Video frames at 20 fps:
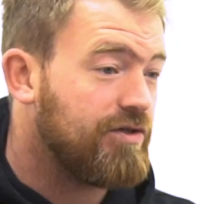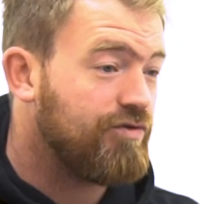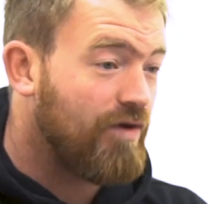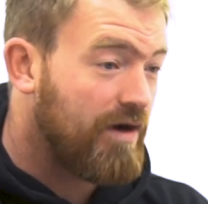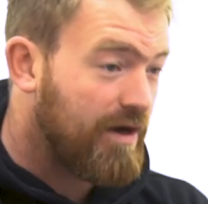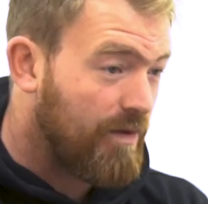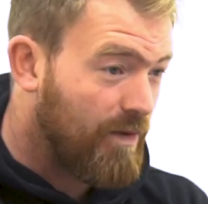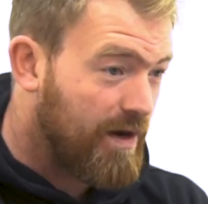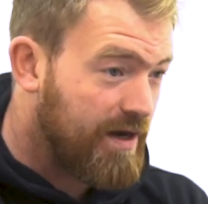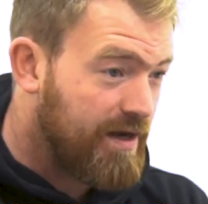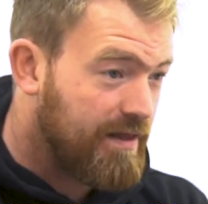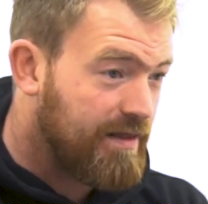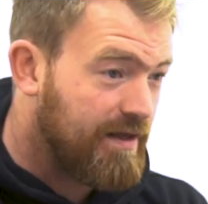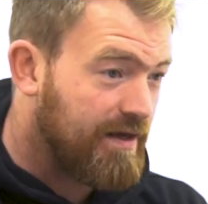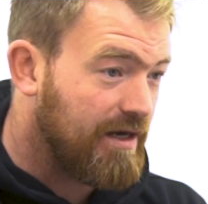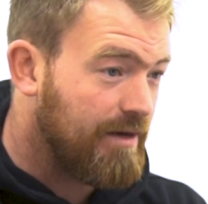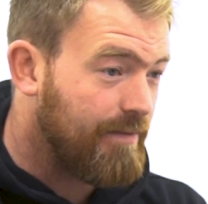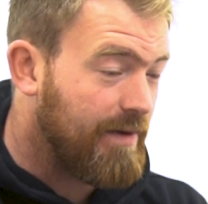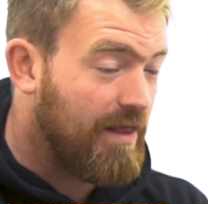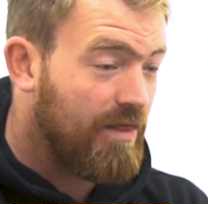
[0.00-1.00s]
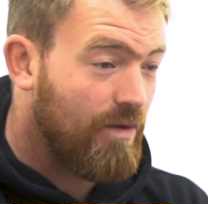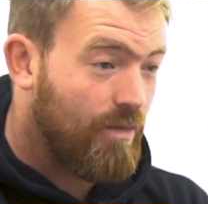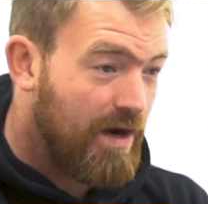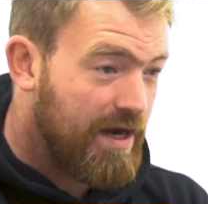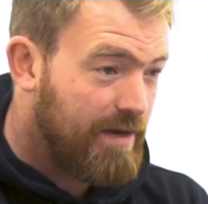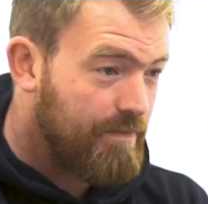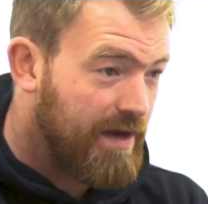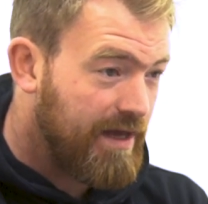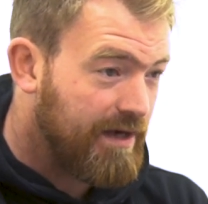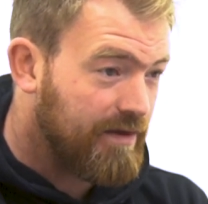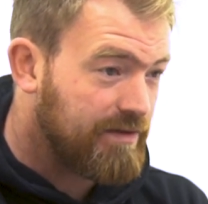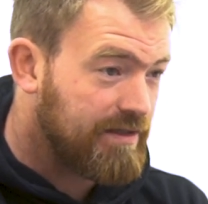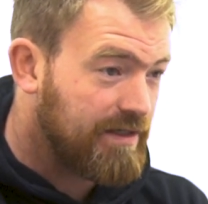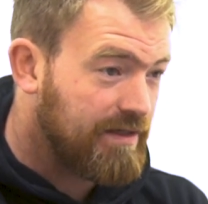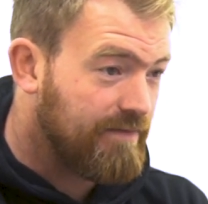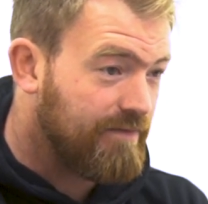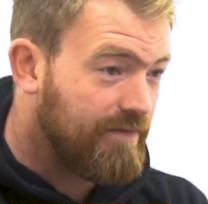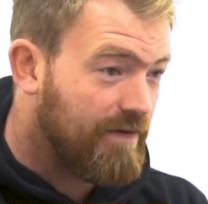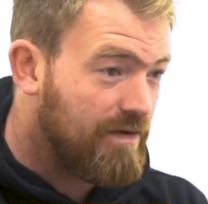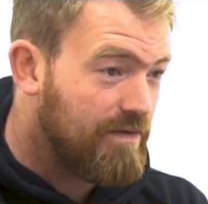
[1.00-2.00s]
Straight away, you're thinking about the weight penalty
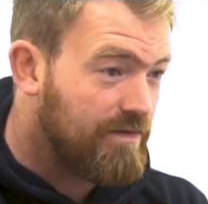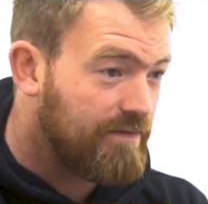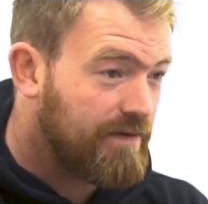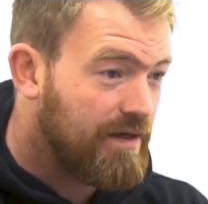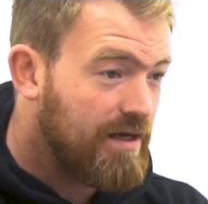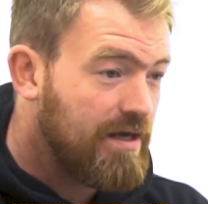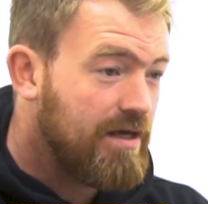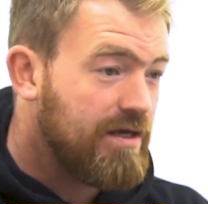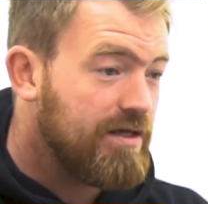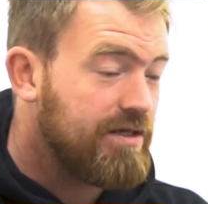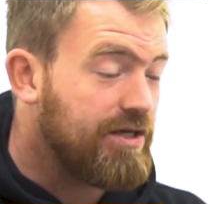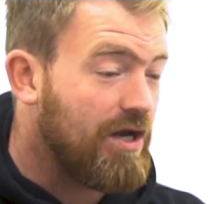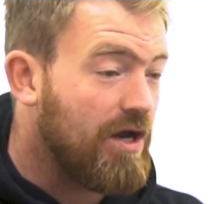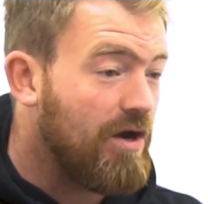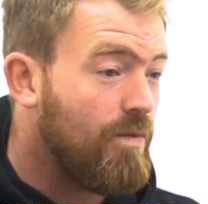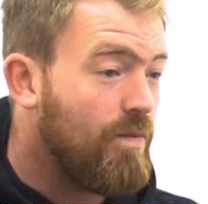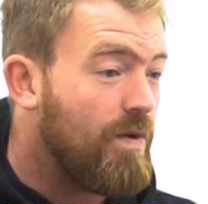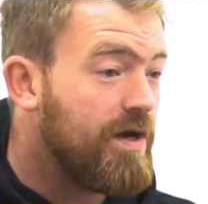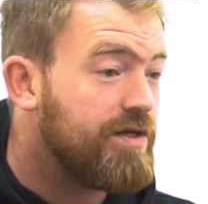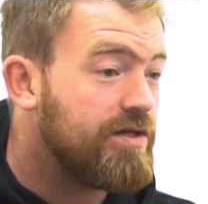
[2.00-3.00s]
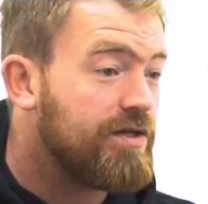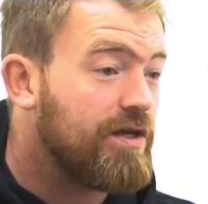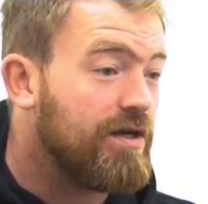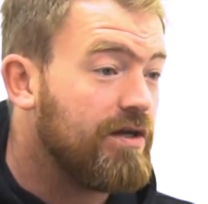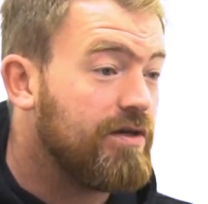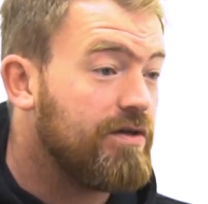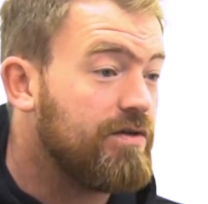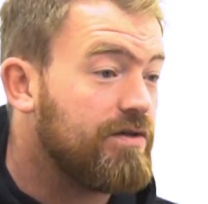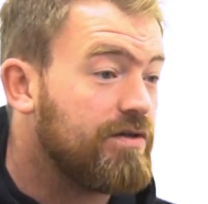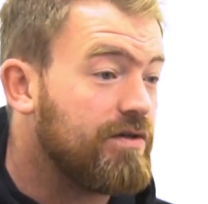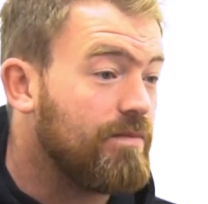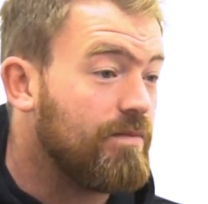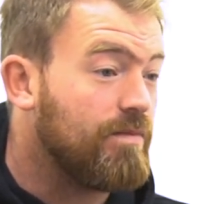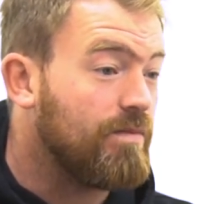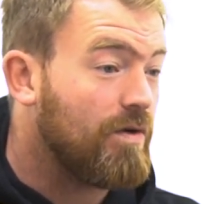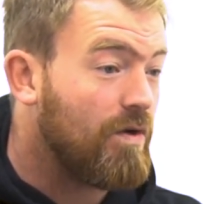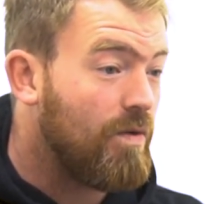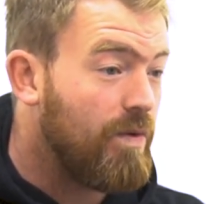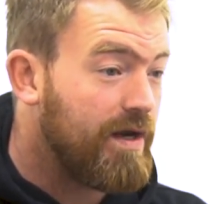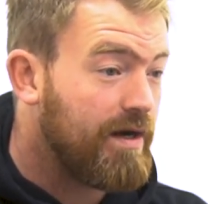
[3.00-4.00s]
involved. So we're just going to do
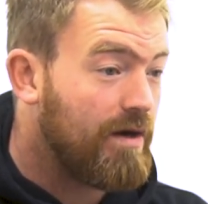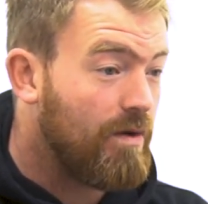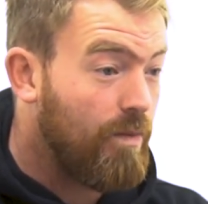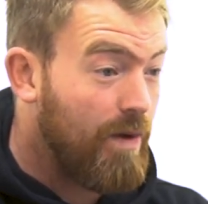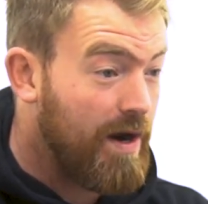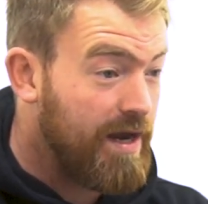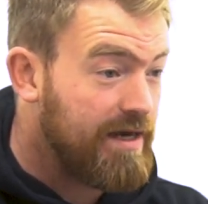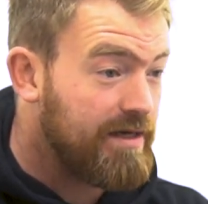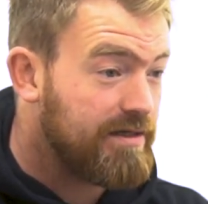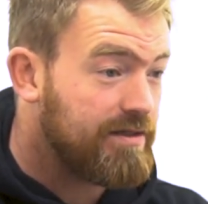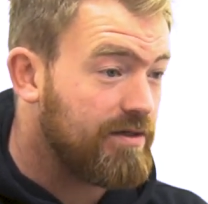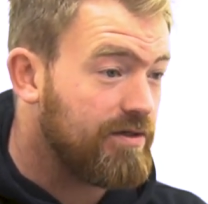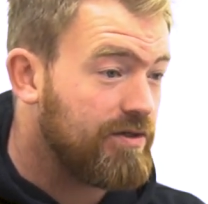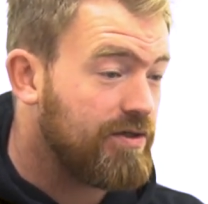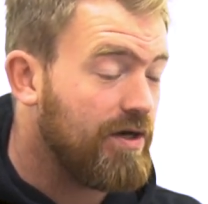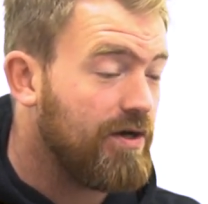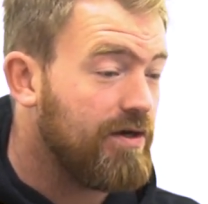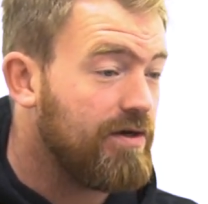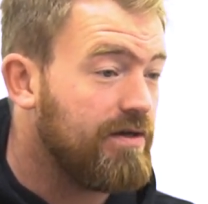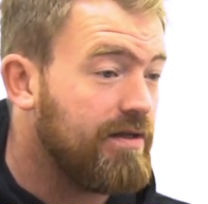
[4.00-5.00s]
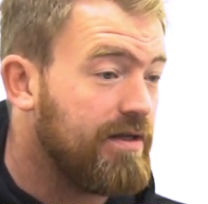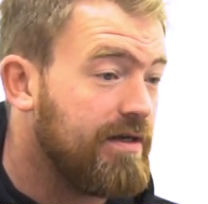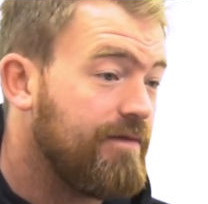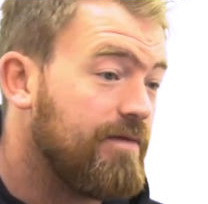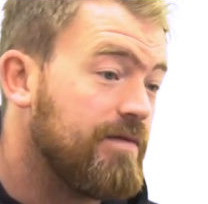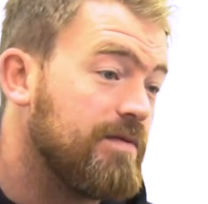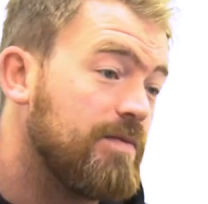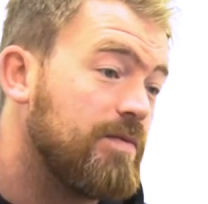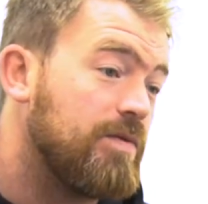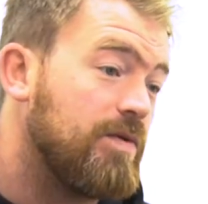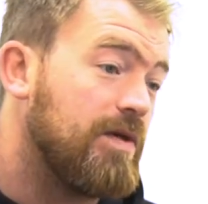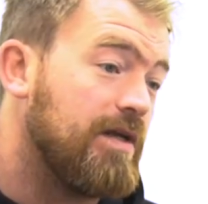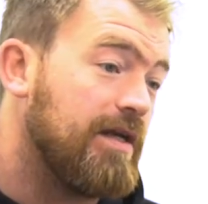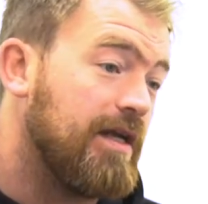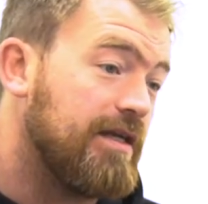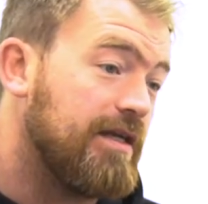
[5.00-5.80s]
some quick weights to show you the difference between